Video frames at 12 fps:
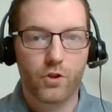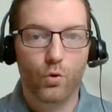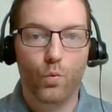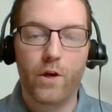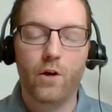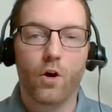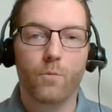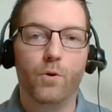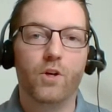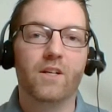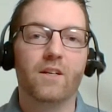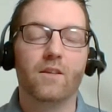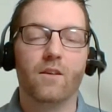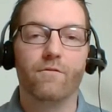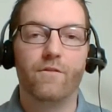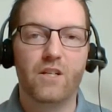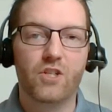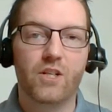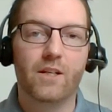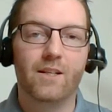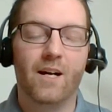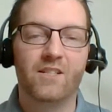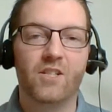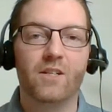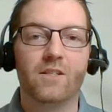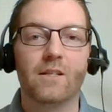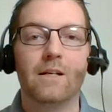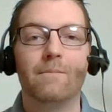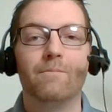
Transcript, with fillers: So we are putting the finishing touches